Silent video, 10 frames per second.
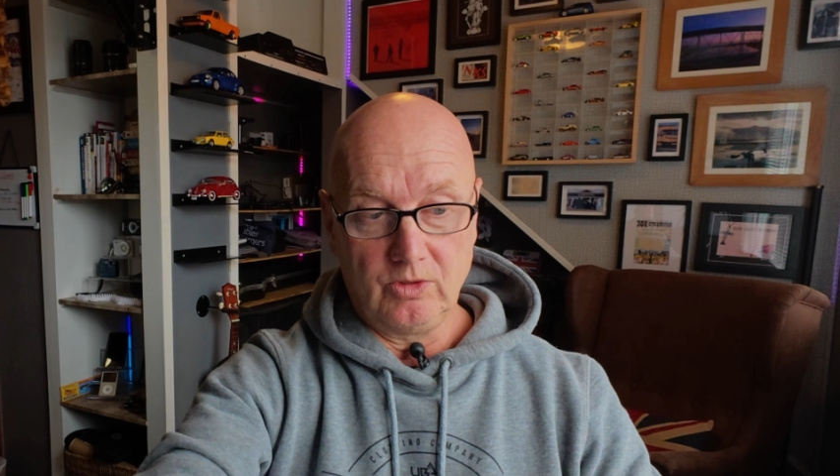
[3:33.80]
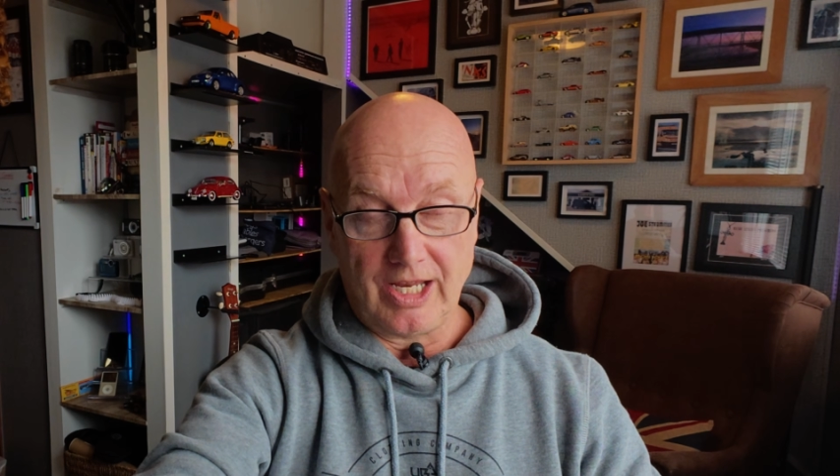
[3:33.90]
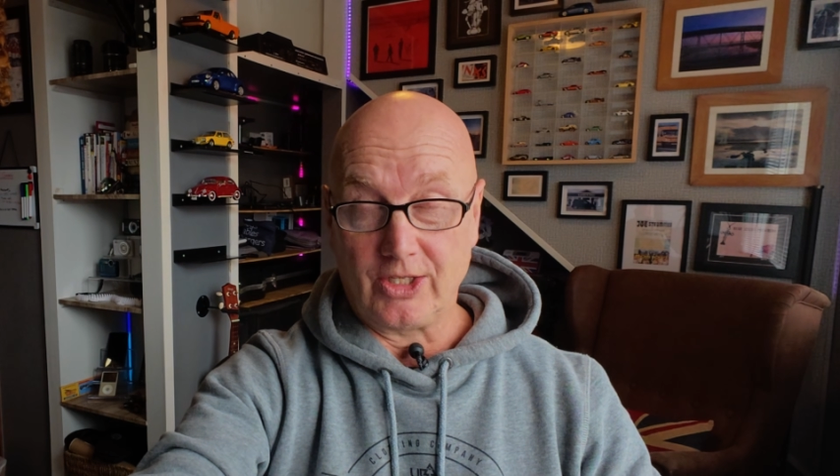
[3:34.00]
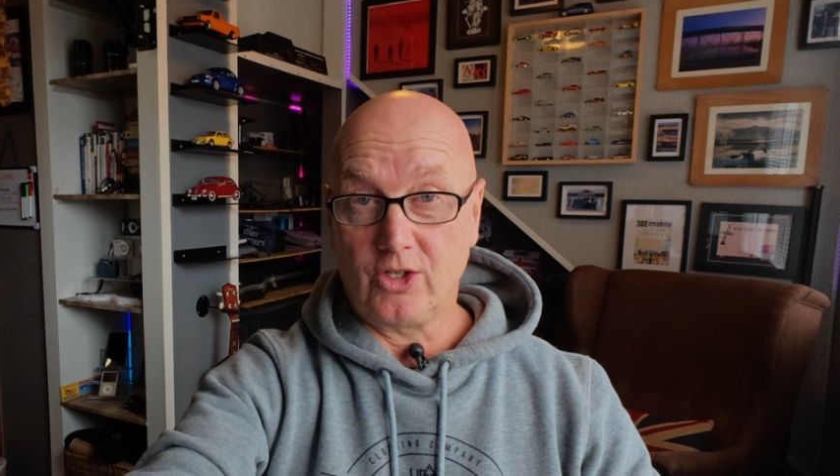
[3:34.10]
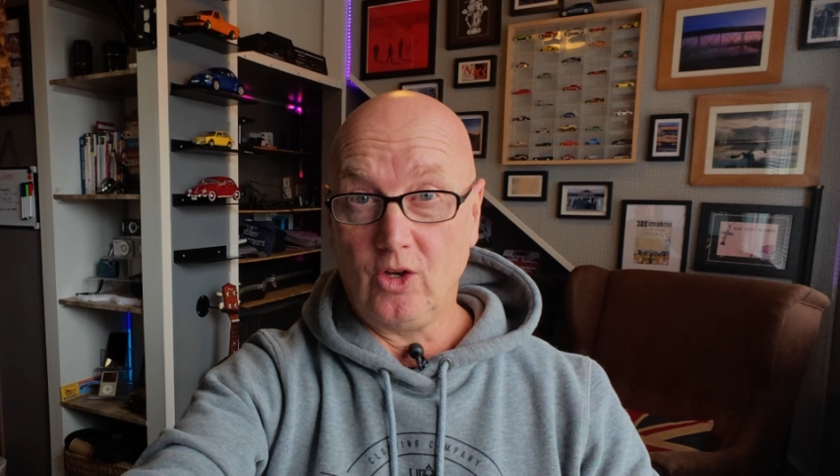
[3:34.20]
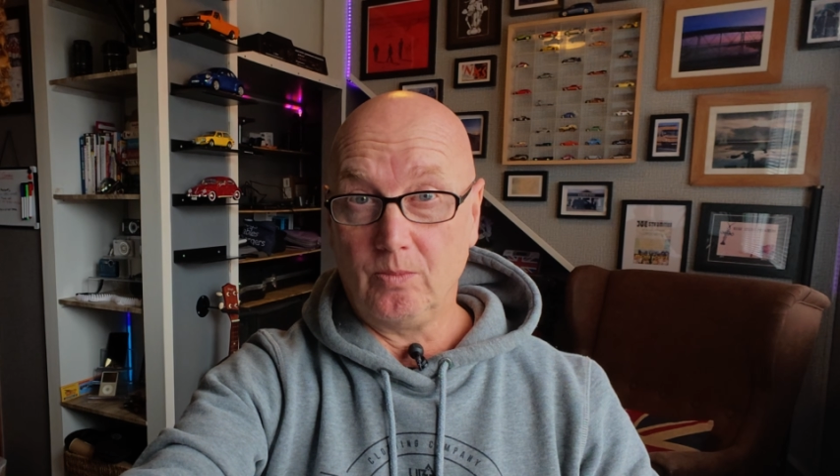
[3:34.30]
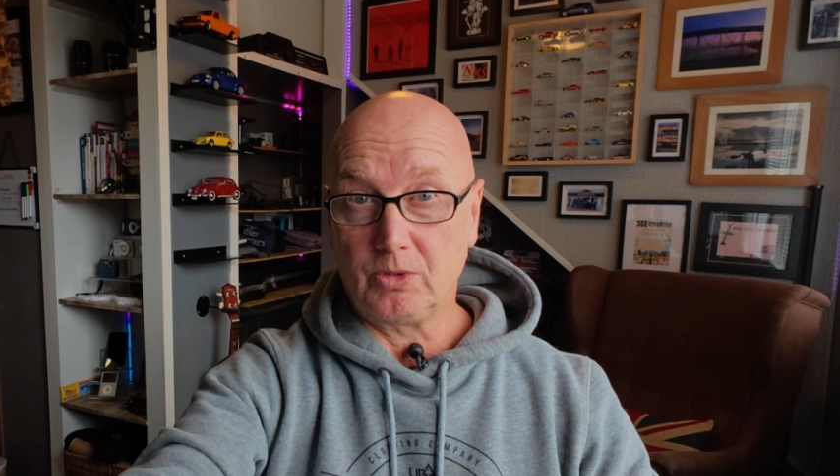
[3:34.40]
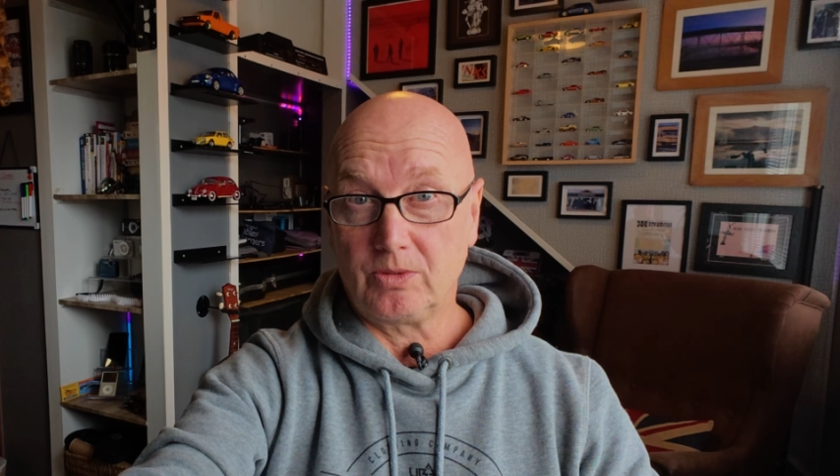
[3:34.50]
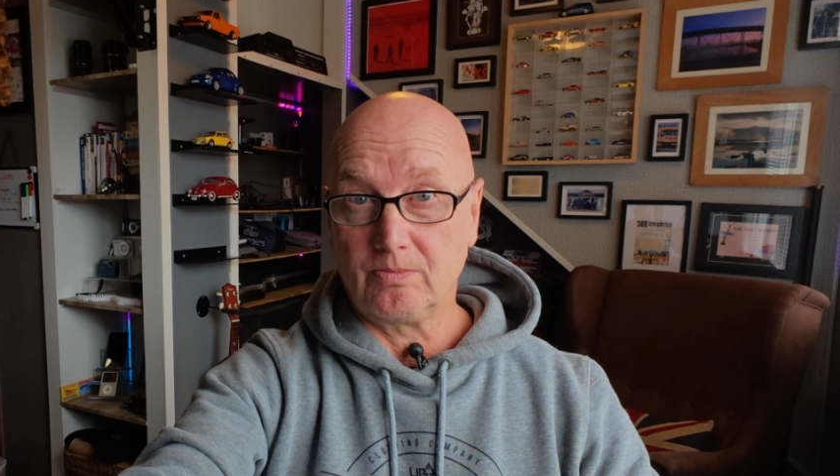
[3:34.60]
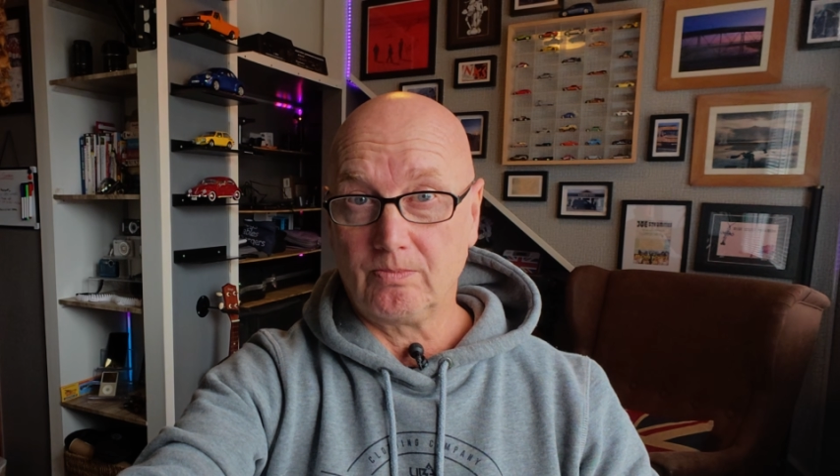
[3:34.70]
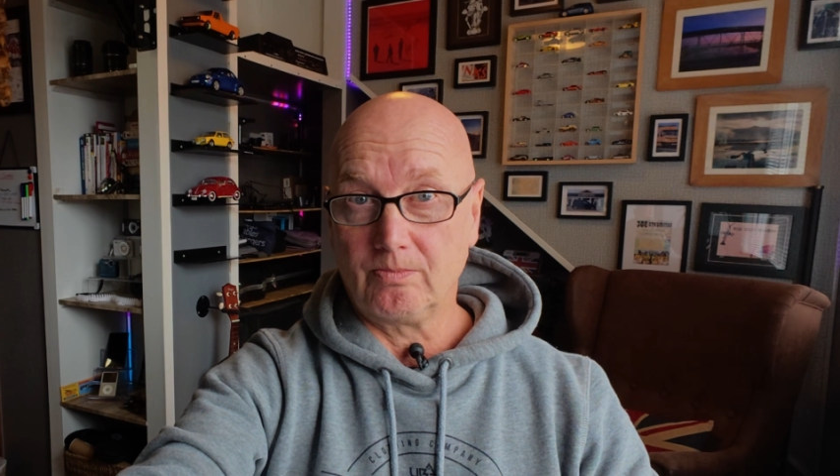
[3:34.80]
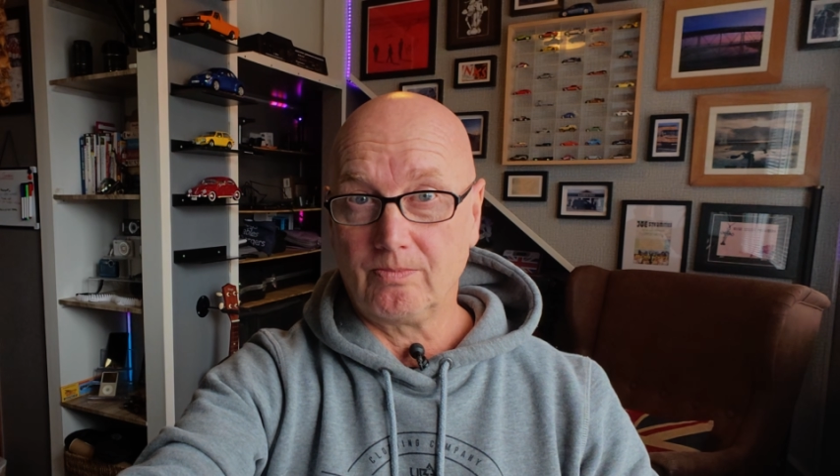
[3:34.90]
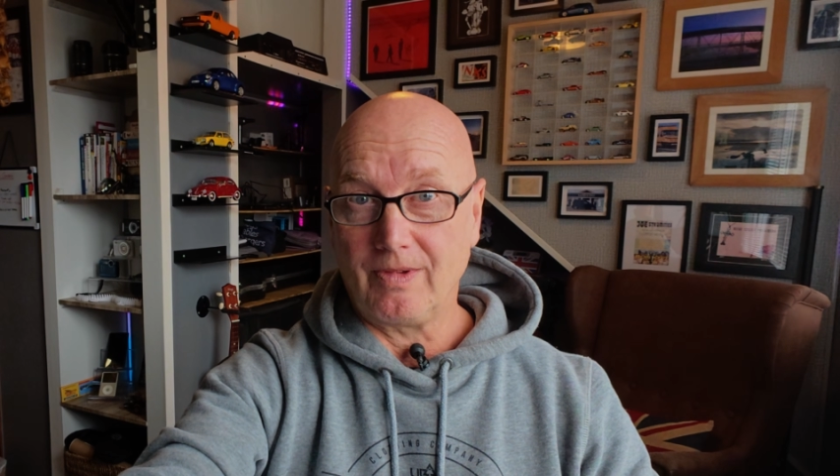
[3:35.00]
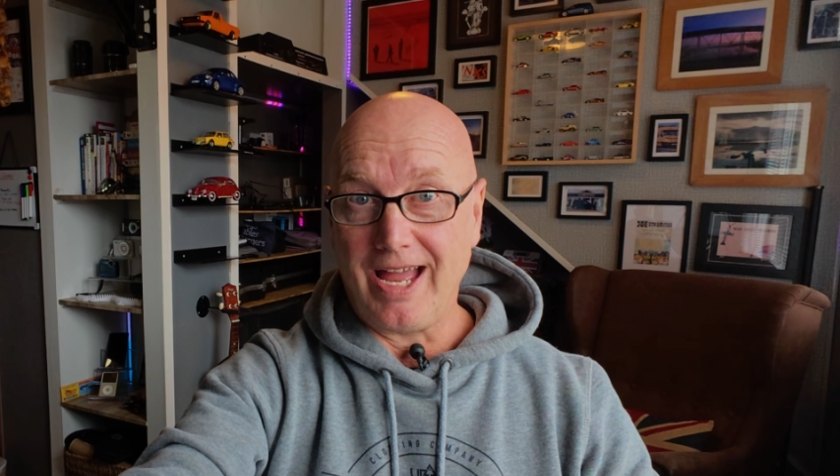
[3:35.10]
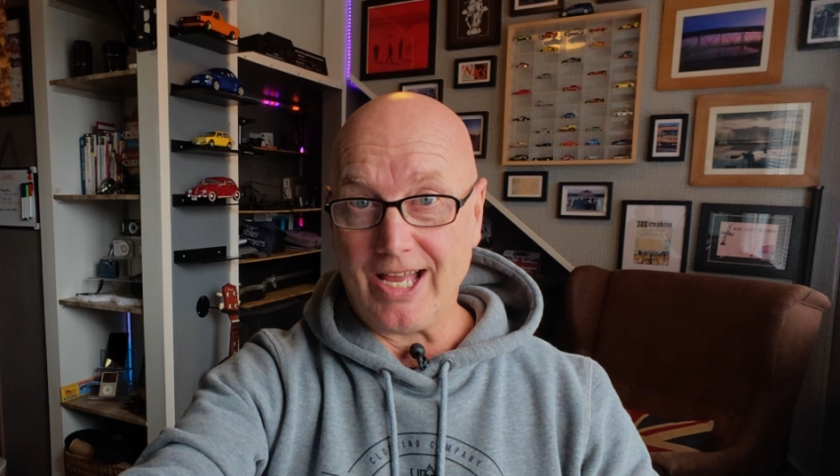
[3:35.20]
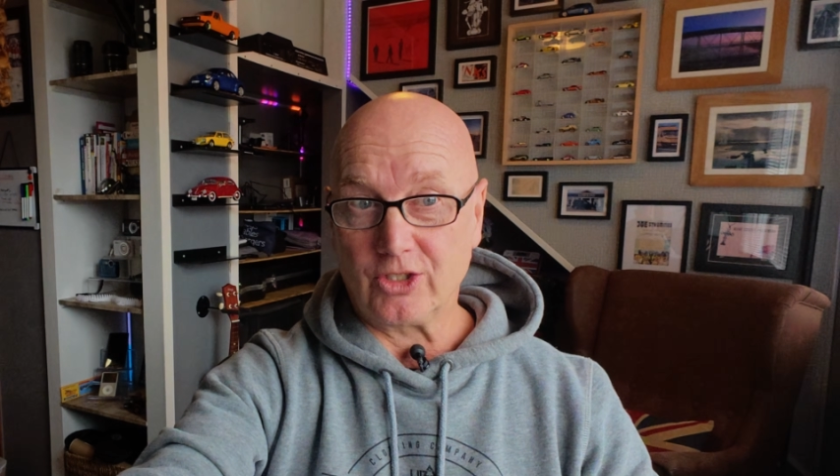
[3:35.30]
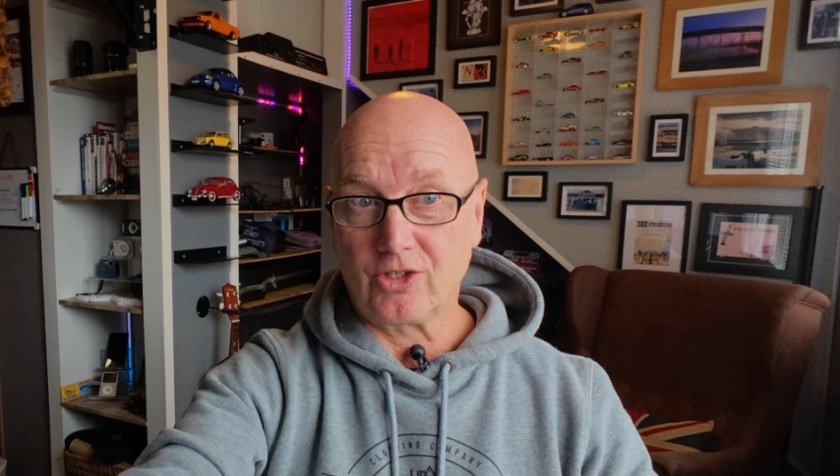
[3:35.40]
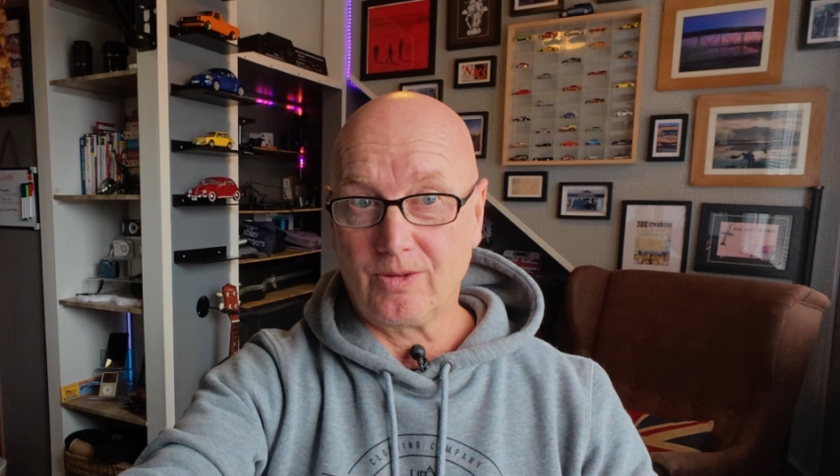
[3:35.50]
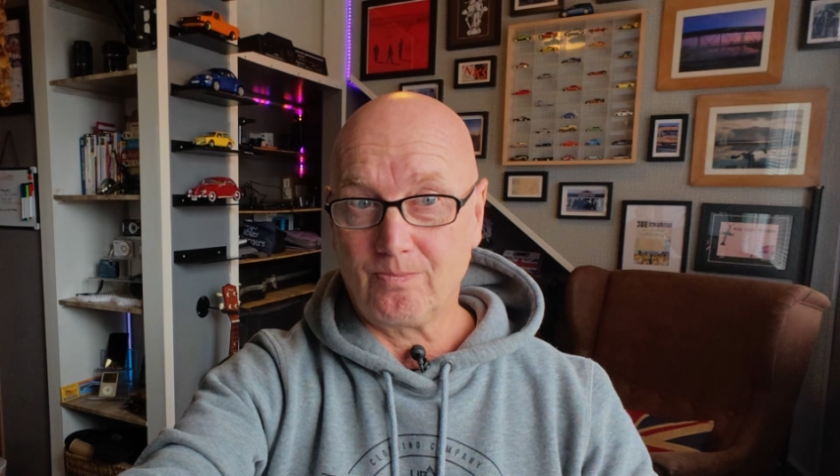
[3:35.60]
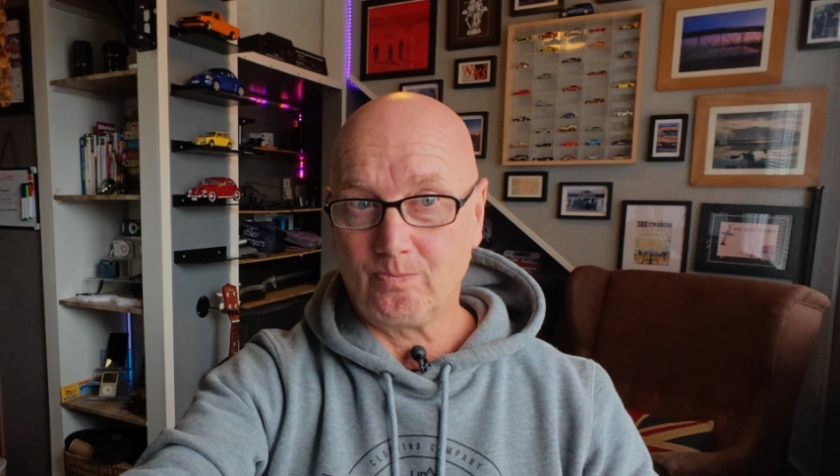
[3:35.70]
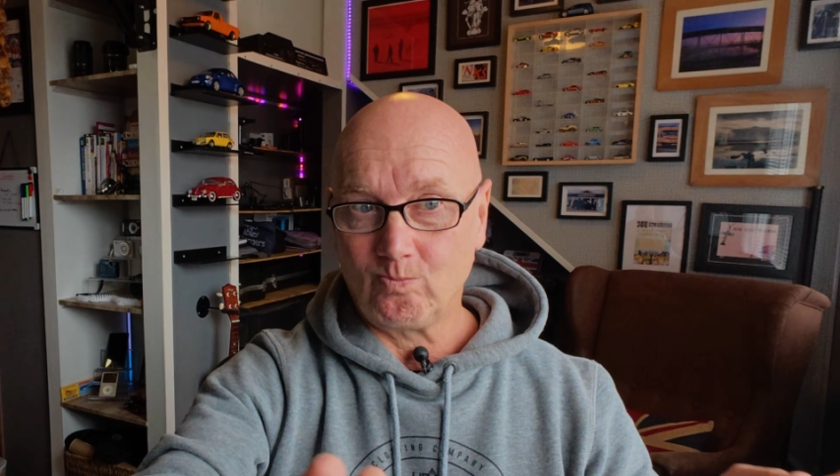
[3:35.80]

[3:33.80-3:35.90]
desktops, ask.